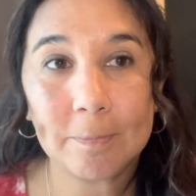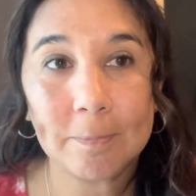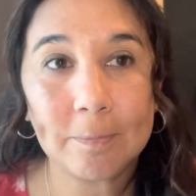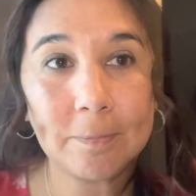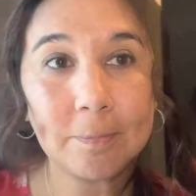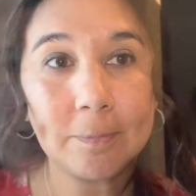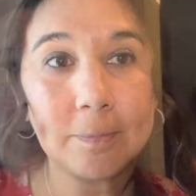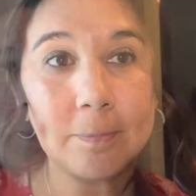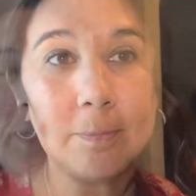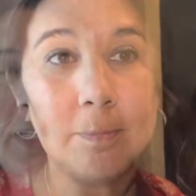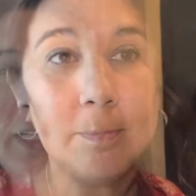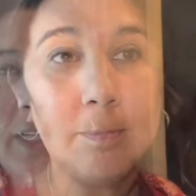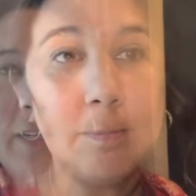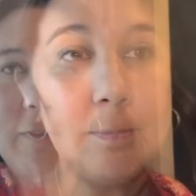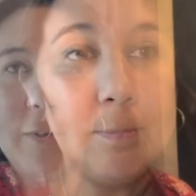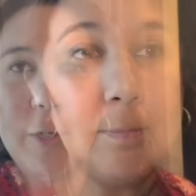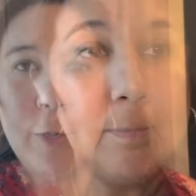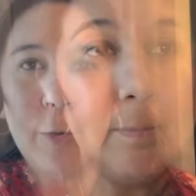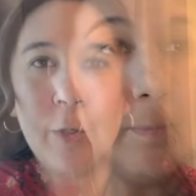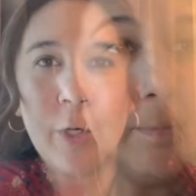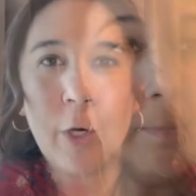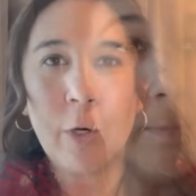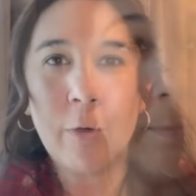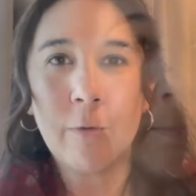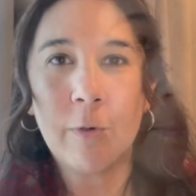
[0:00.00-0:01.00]
Let me give you
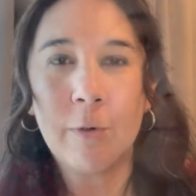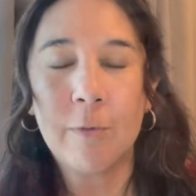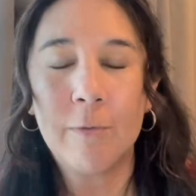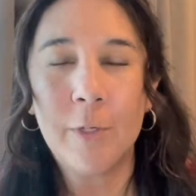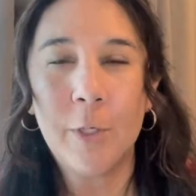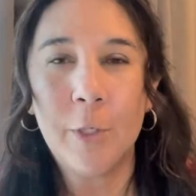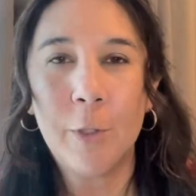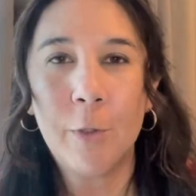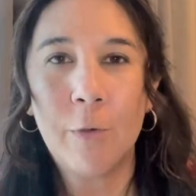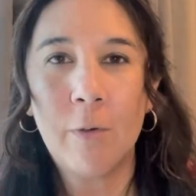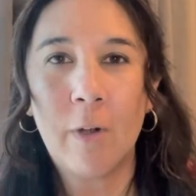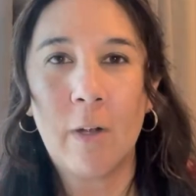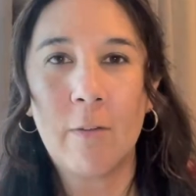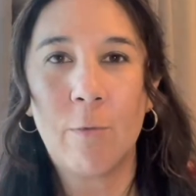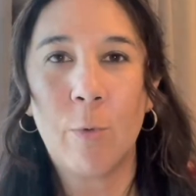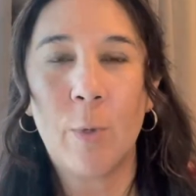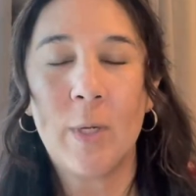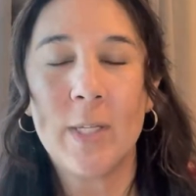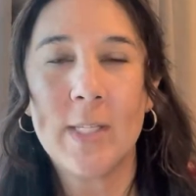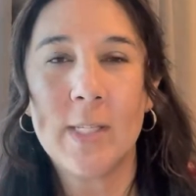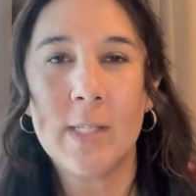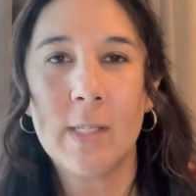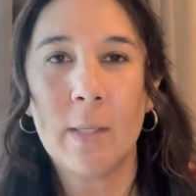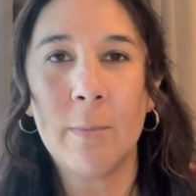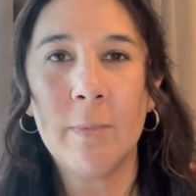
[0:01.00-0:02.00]
an overview of
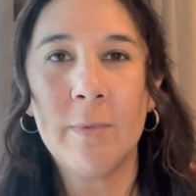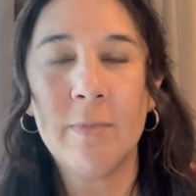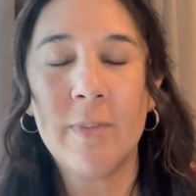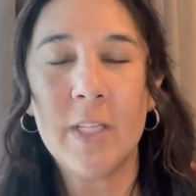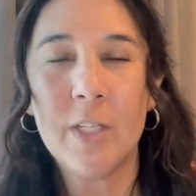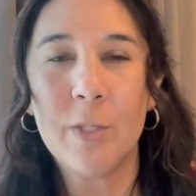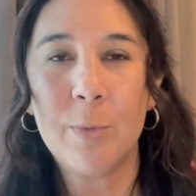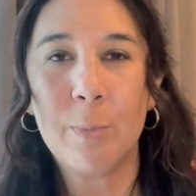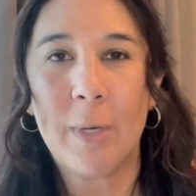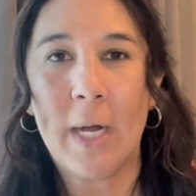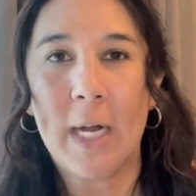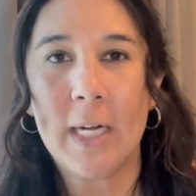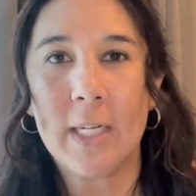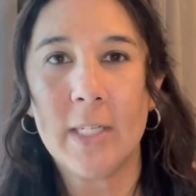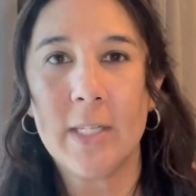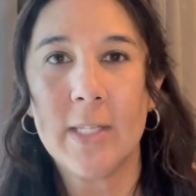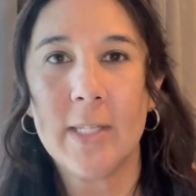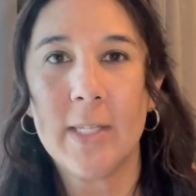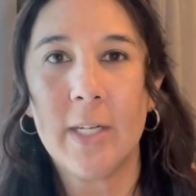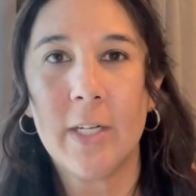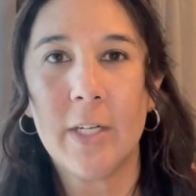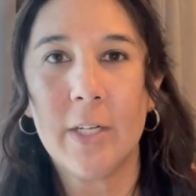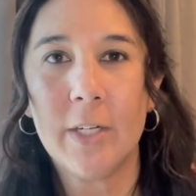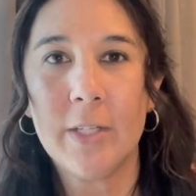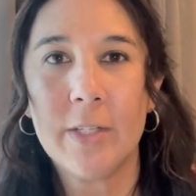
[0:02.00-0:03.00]
what some of these practice
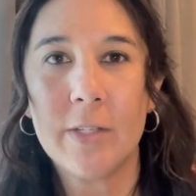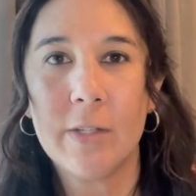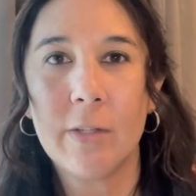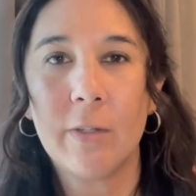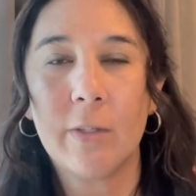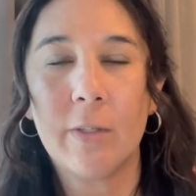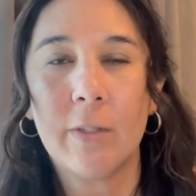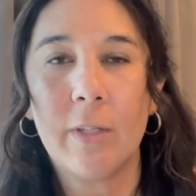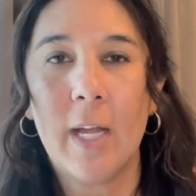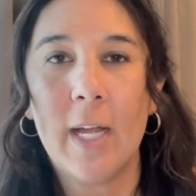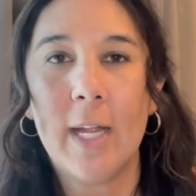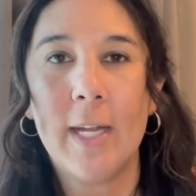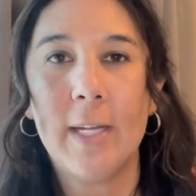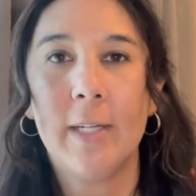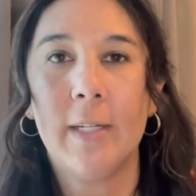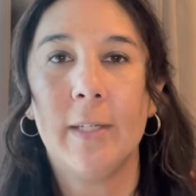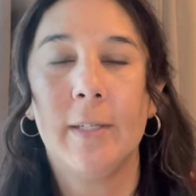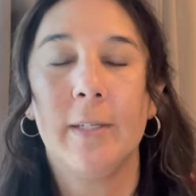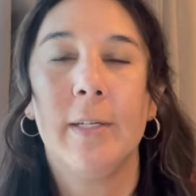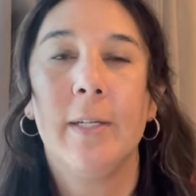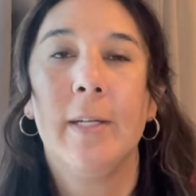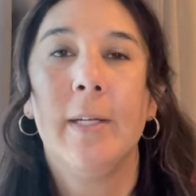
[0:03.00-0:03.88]
areas look like.